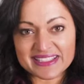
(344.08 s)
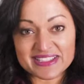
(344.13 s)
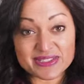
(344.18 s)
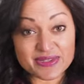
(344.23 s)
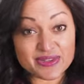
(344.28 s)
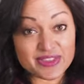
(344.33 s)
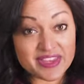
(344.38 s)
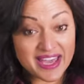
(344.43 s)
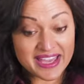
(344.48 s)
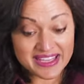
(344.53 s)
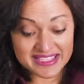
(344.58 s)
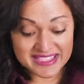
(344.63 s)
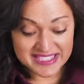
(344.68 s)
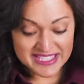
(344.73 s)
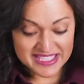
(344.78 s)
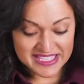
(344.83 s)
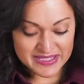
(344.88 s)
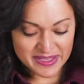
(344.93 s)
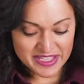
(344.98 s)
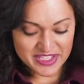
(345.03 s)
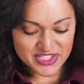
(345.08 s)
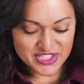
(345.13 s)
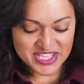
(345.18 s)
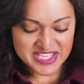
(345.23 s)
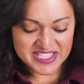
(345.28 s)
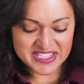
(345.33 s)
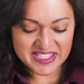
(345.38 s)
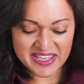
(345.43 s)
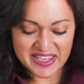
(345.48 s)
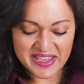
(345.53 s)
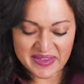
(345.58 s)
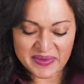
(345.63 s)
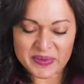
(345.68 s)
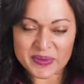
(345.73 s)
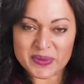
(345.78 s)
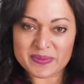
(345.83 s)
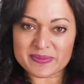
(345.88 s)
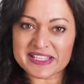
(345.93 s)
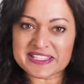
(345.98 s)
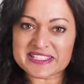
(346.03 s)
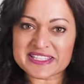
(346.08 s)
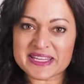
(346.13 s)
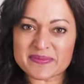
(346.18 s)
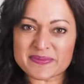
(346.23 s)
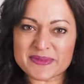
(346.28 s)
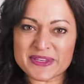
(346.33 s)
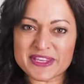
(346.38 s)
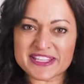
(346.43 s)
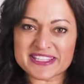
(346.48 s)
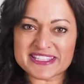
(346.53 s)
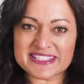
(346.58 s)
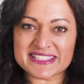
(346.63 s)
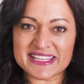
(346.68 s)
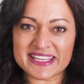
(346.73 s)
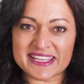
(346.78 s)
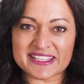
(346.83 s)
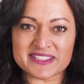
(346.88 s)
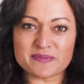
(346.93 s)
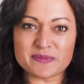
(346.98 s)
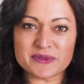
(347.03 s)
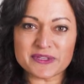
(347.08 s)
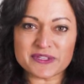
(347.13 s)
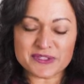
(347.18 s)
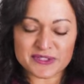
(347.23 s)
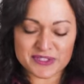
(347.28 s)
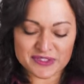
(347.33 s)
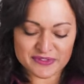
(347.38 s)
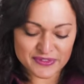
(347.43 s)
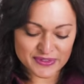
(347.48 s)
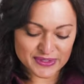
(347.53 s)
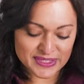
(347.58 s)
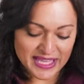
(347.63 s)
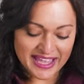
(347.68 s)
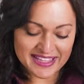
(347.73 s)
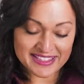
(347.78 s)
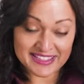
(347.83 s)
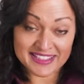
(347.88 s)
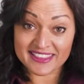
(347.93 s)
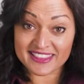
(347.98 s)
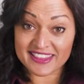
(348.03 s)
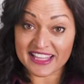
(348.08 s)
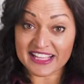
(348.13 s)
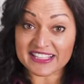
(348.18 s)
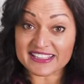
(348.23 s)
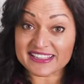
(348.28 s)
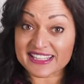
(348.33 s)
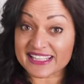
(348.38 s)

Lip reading: So that is my cheesecake all mixed up. You can see it's beautiful and thick.